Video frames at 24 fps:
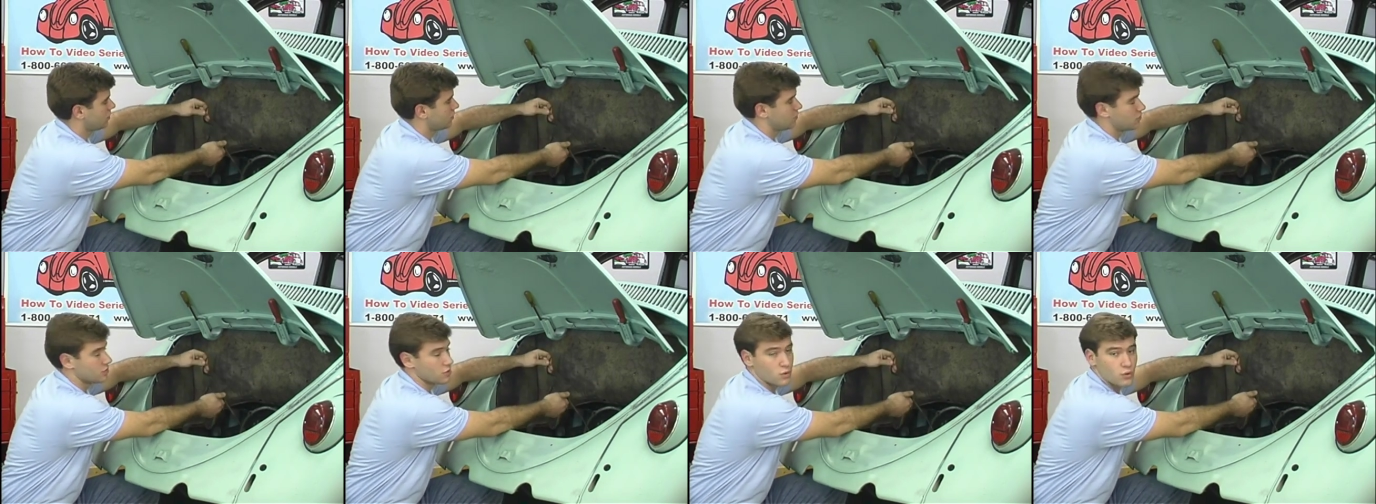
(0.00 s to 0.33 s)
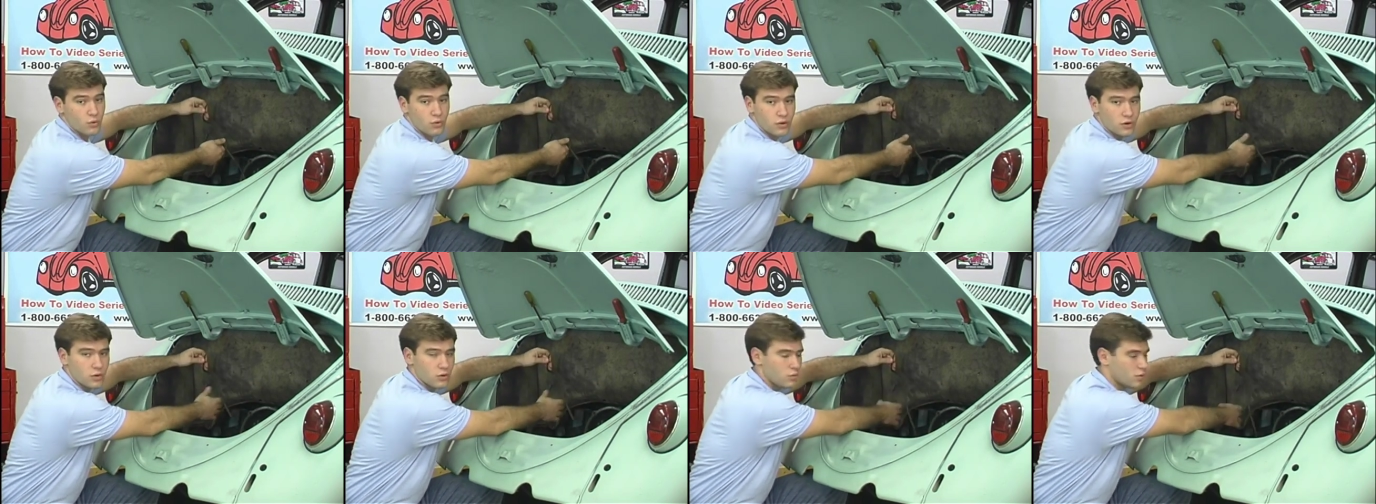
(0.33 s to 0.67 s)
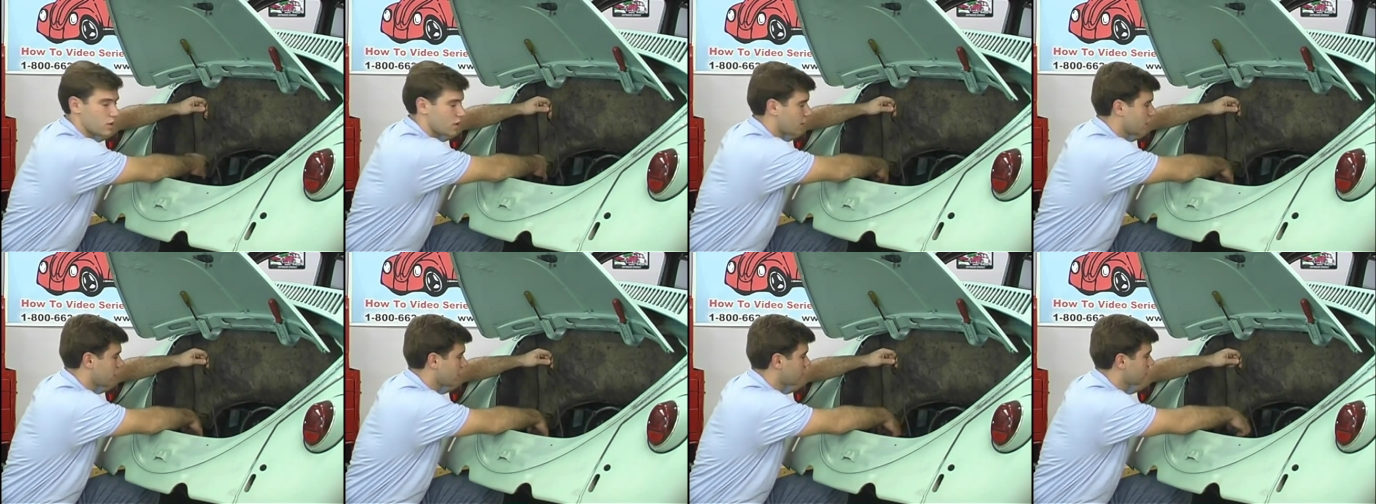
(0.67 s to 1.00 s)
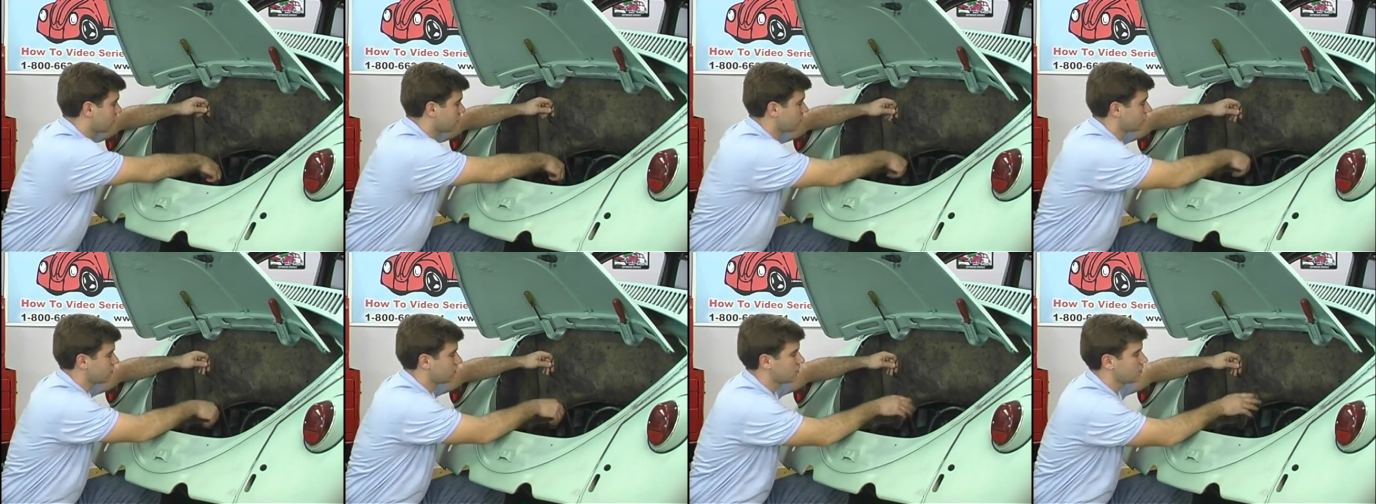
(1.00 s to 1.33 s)
The coil
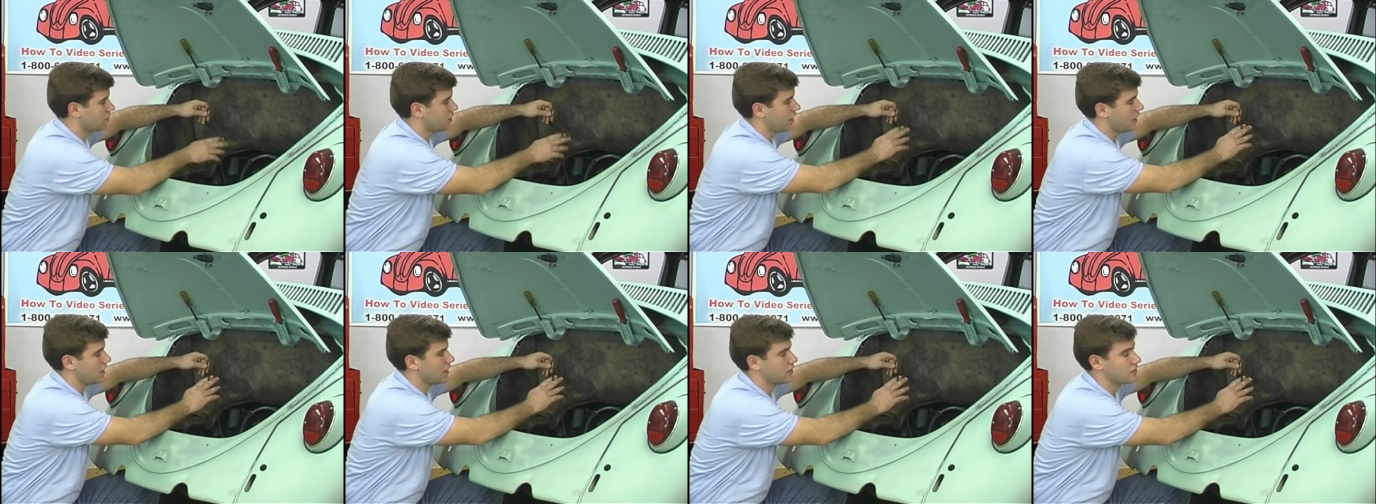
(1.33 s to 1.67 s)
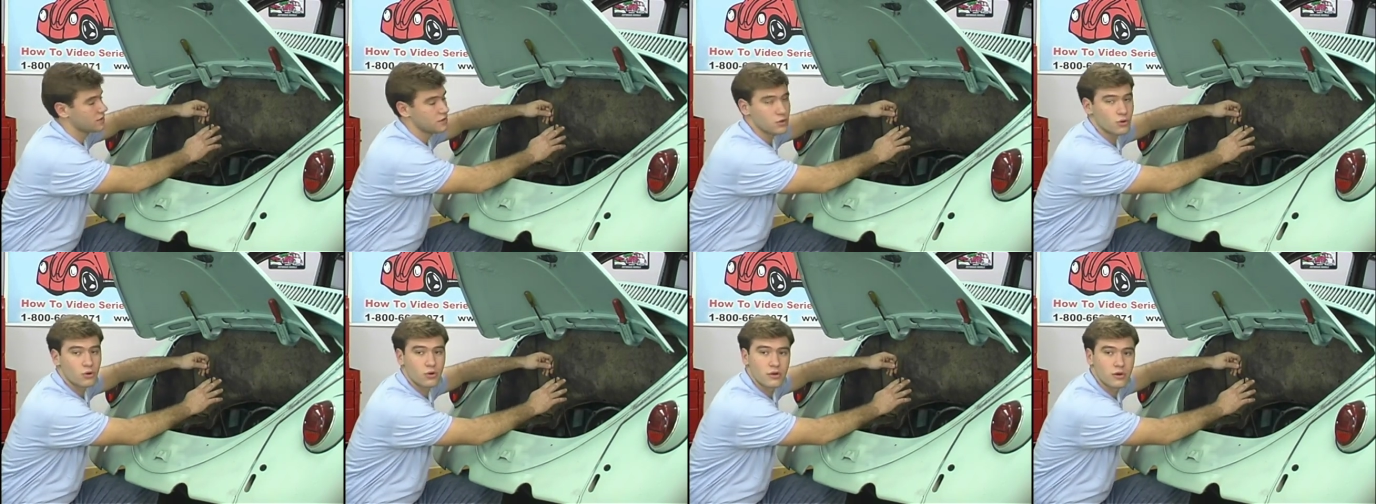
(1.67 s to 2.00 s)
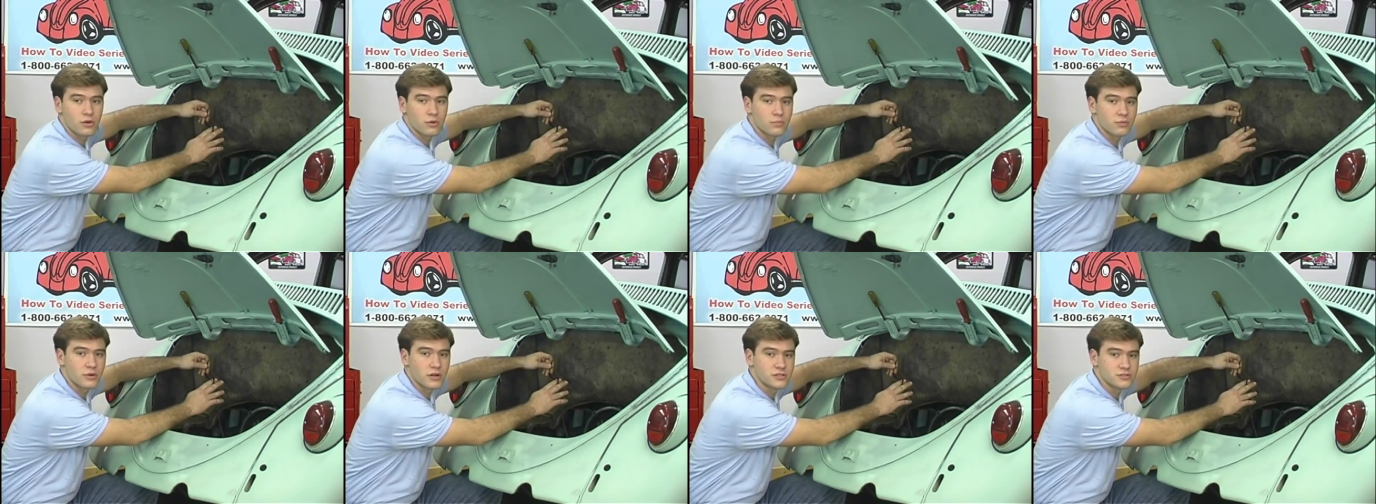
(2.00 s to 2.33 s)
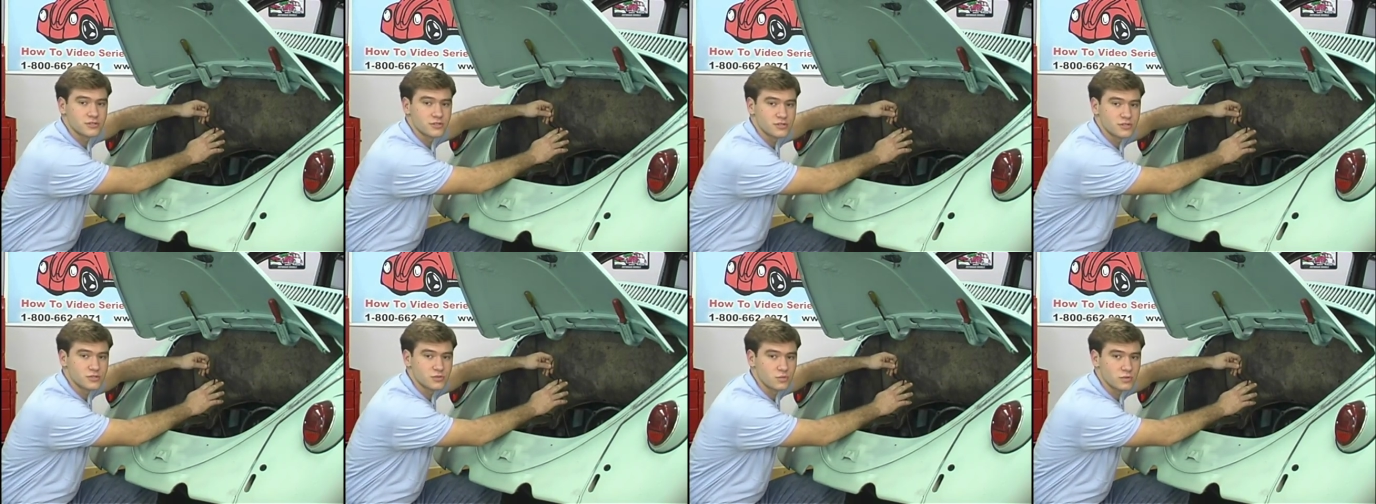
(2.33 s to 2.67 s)
wire and the oil
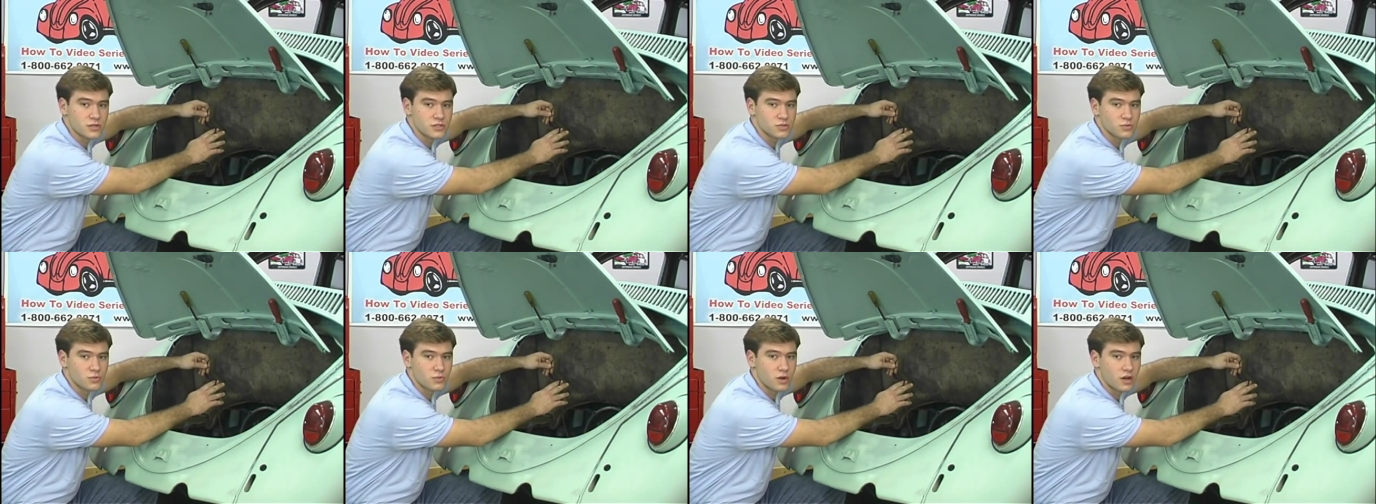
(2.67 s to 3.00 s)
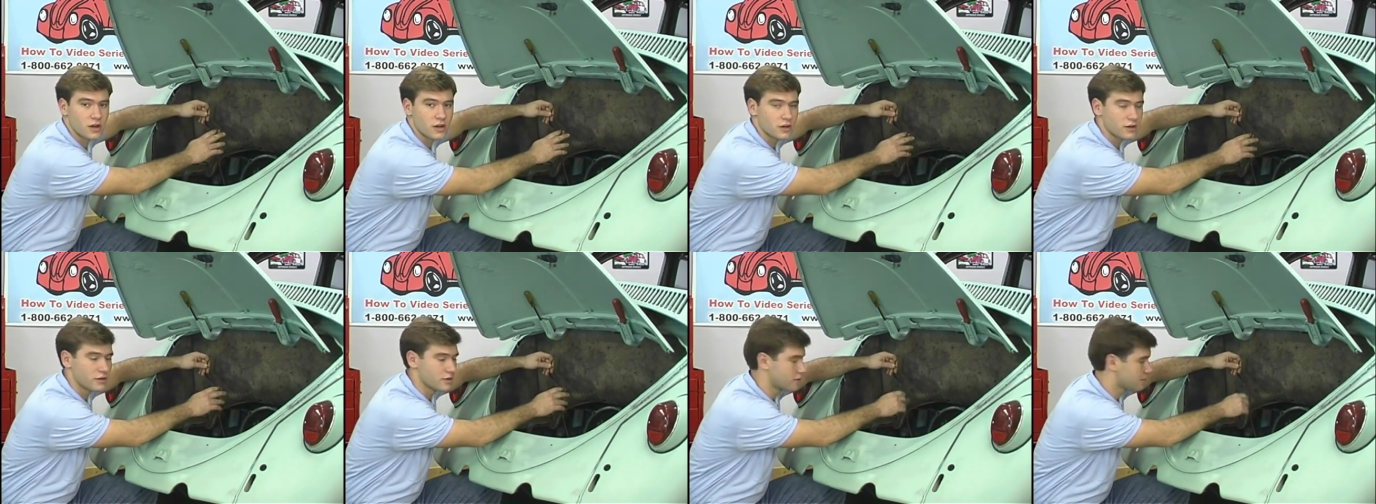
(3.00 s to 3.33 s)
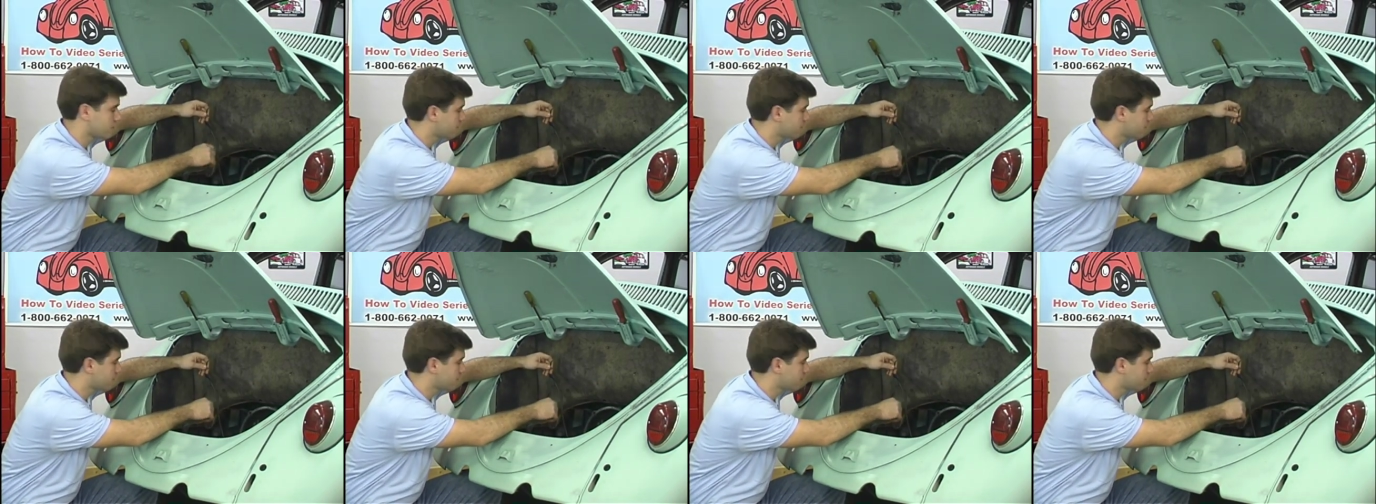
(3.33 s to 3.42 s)
pressure switch wire.